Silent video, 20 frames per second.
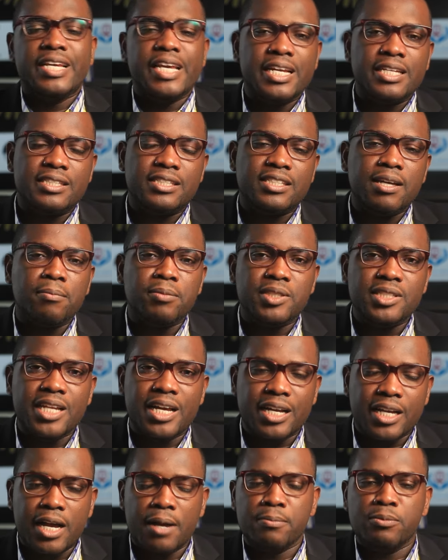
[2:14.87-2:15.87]
It's something
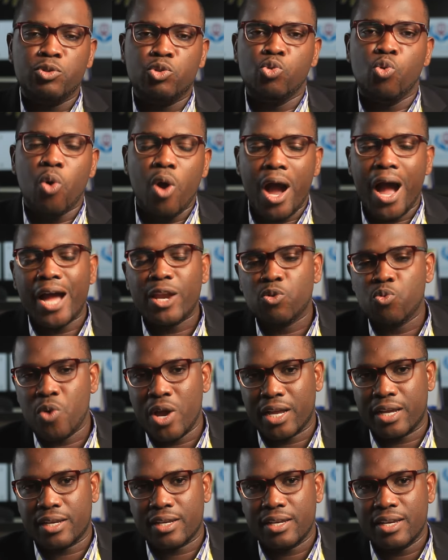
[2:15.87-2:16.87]
that comes through hard
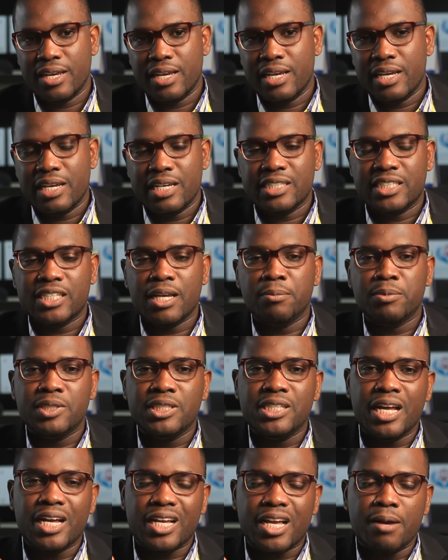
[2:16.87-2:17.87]
work. It's something
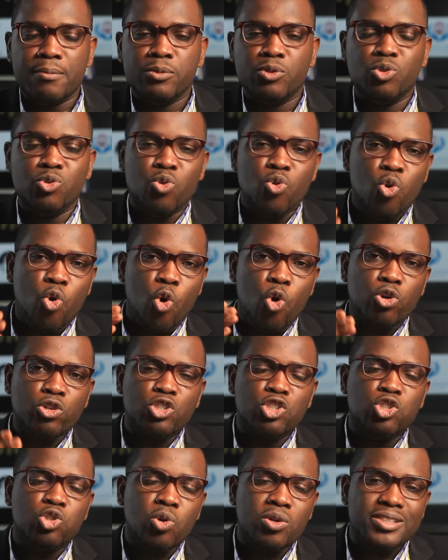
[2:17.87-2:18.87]
that comes through
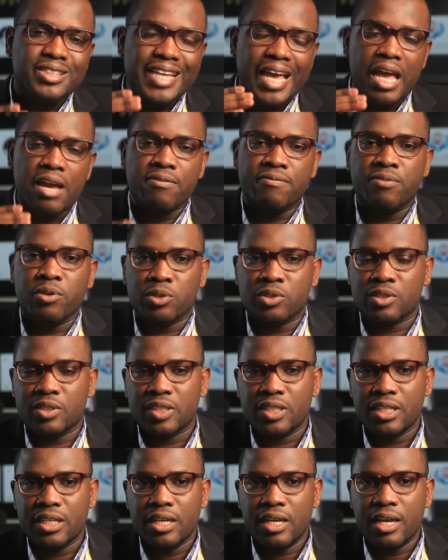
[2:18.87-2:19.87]
conscious effort.
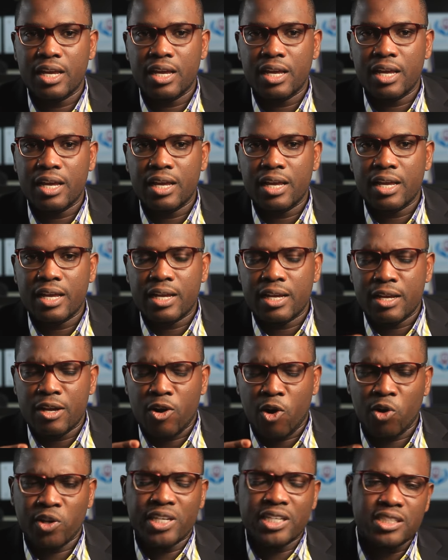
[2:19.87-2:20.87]

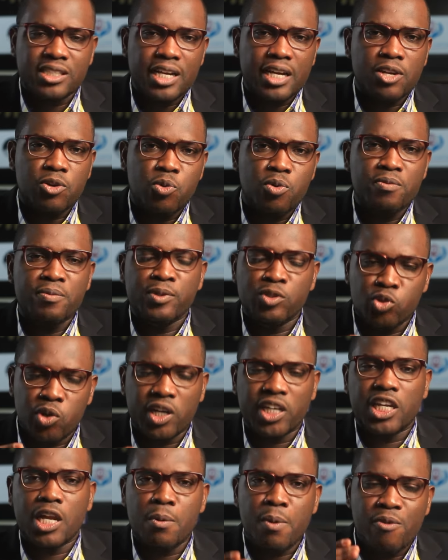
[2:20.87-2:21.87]
On this channel, we've been
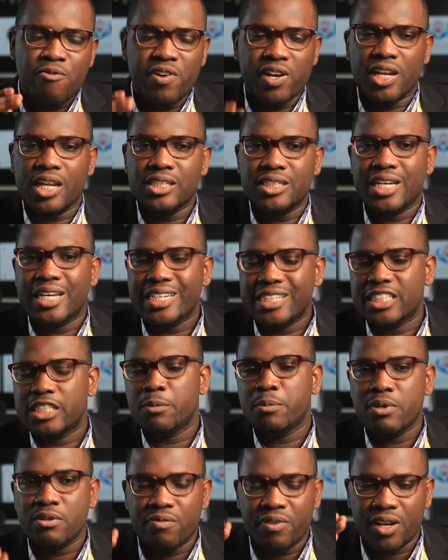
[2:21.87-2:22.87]
talking about financial
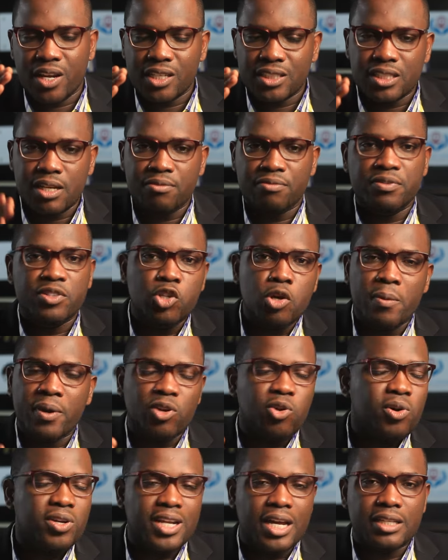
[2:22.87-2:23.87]
discipline, financial freedom, and
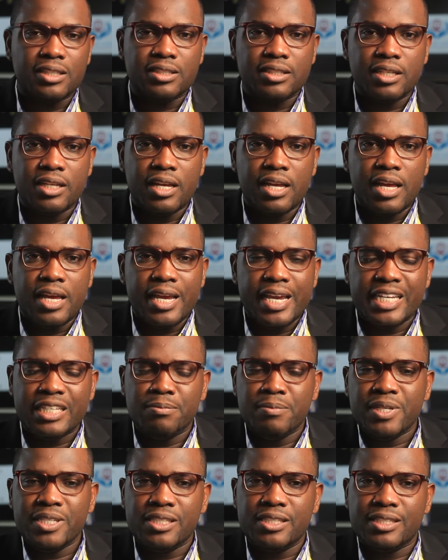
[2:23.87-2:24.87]
all that. It
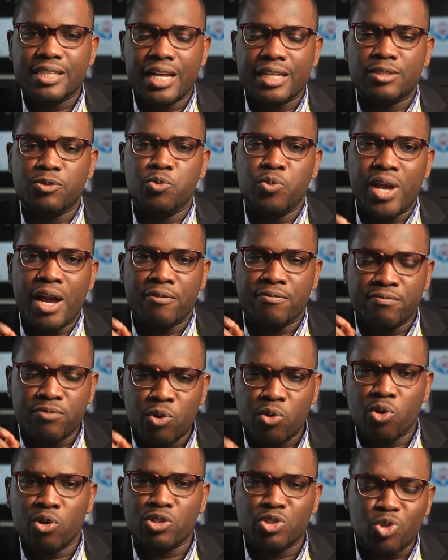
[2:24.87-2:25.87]
means that we are
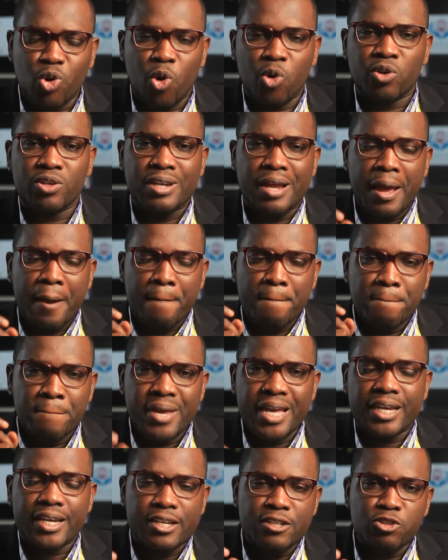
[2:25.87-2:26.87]
focused on
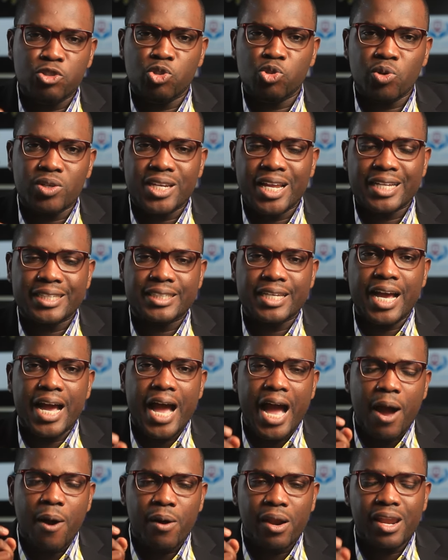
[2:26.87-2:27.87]
making sure that
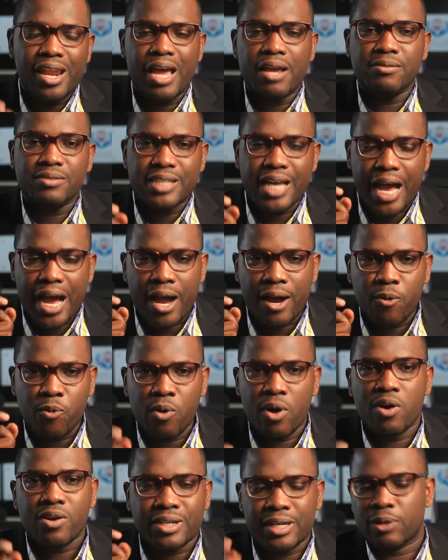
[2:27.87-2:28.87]
our lives are
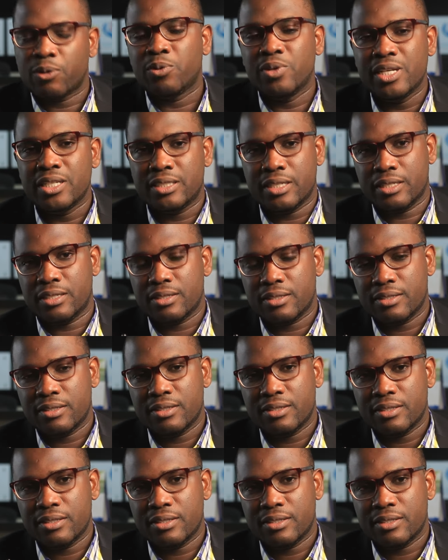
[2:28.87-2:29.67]
well calculated.